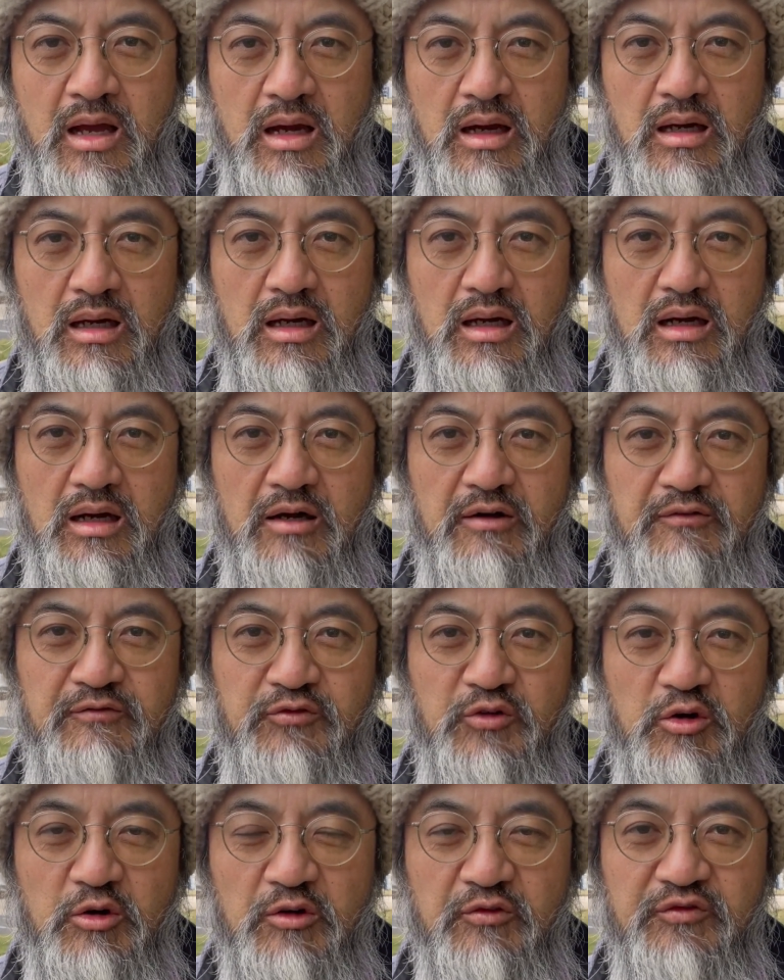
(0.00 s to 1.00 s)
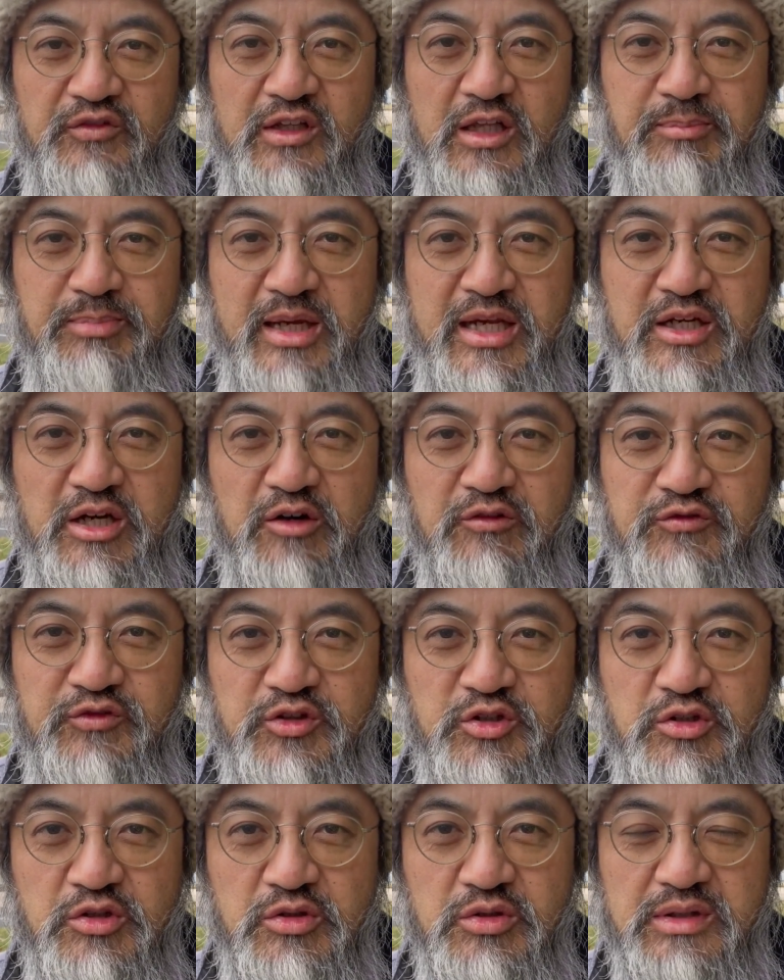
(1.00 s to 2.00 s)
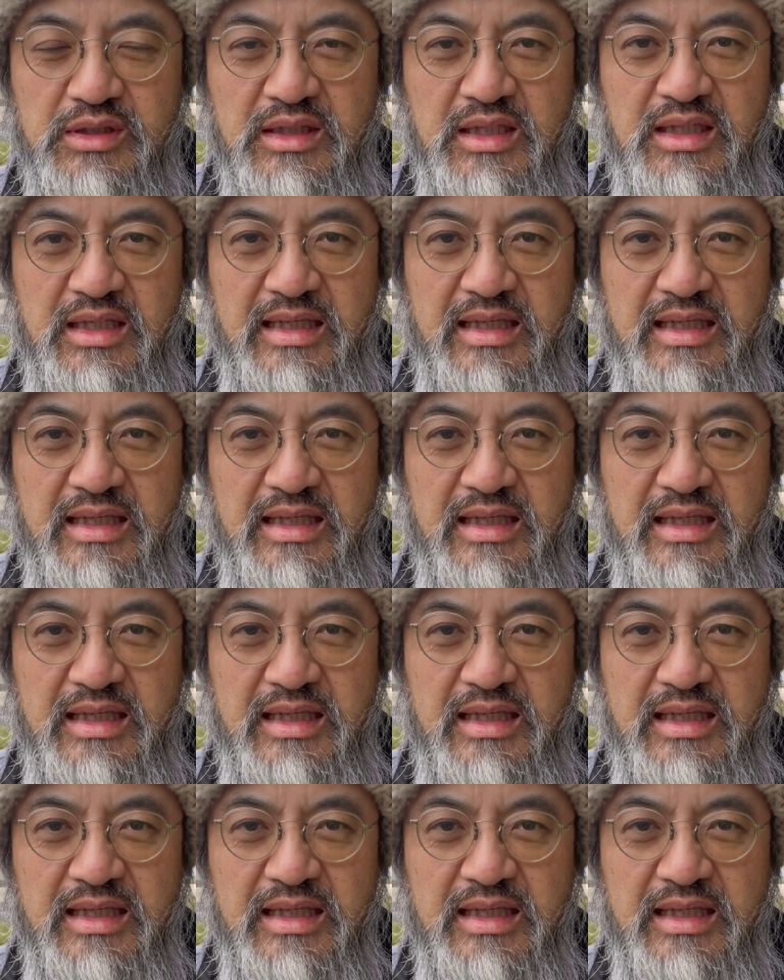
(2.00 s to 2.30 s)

For Filipino food.